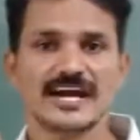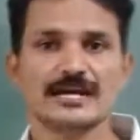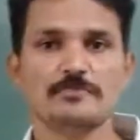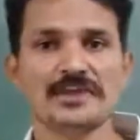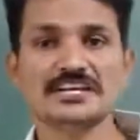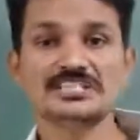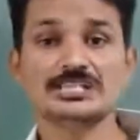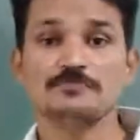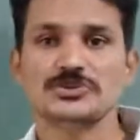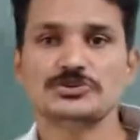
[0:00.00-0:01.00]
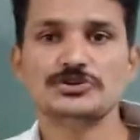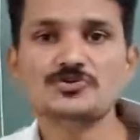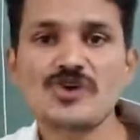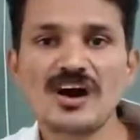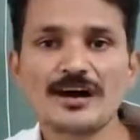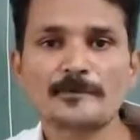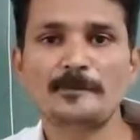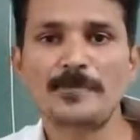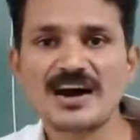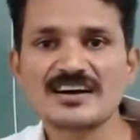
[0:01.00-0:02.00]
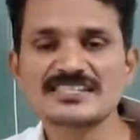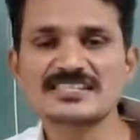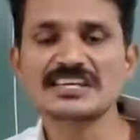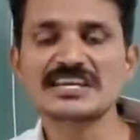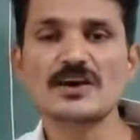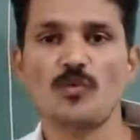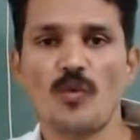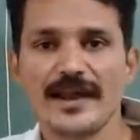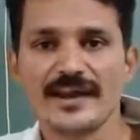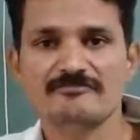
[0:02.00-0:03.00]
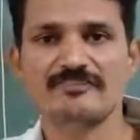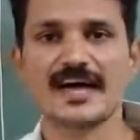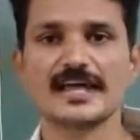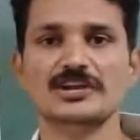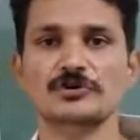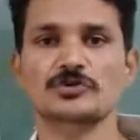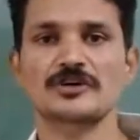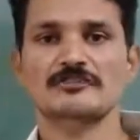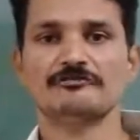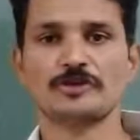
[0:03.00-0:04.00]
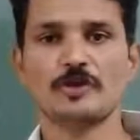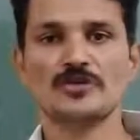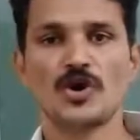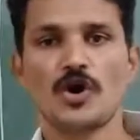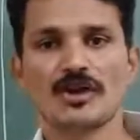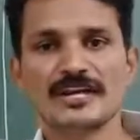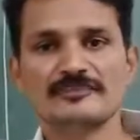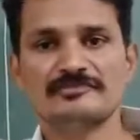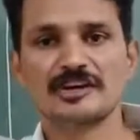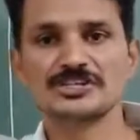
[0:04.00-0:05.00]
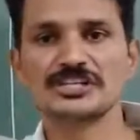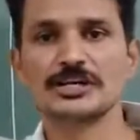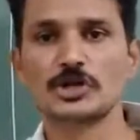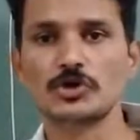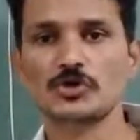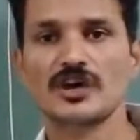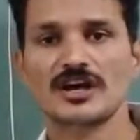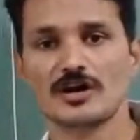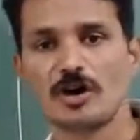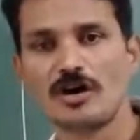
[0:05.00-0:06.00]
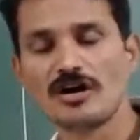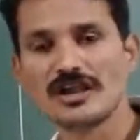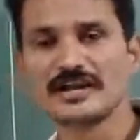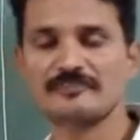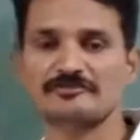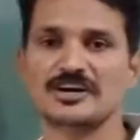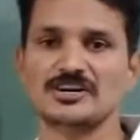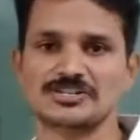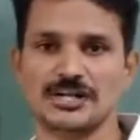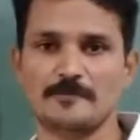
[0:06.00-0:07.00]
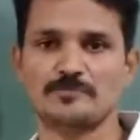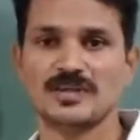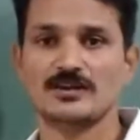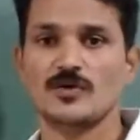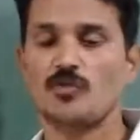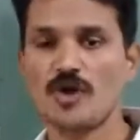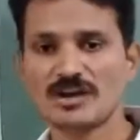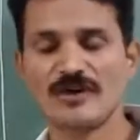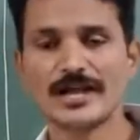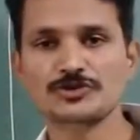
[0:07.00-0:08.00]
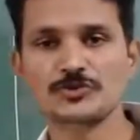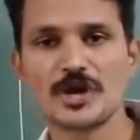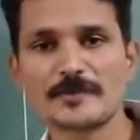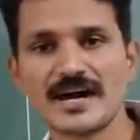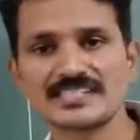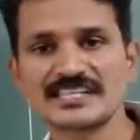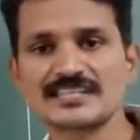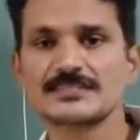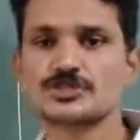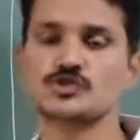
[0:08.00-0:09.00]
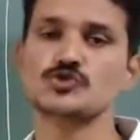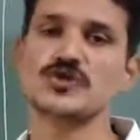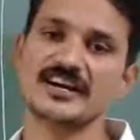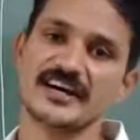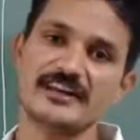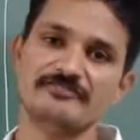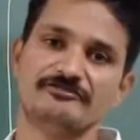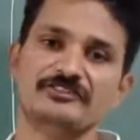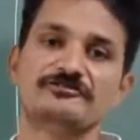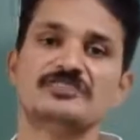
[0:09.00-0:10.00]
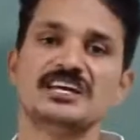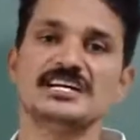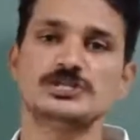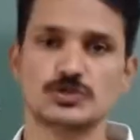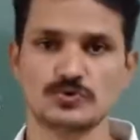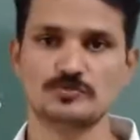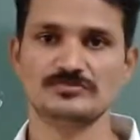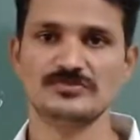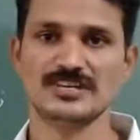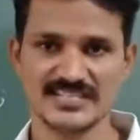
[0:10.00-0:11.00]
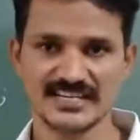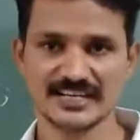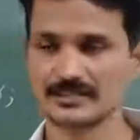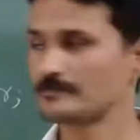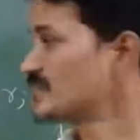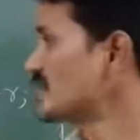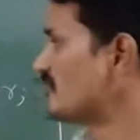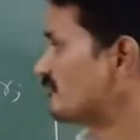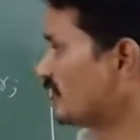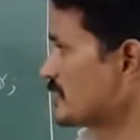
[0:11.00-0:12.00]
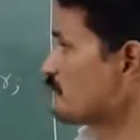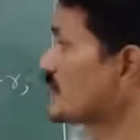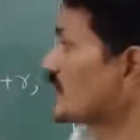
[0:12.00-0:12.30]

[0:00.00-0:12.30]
That means you are passing one value from calling function to called function. What value you are passing? 252. Isn't it? Fine.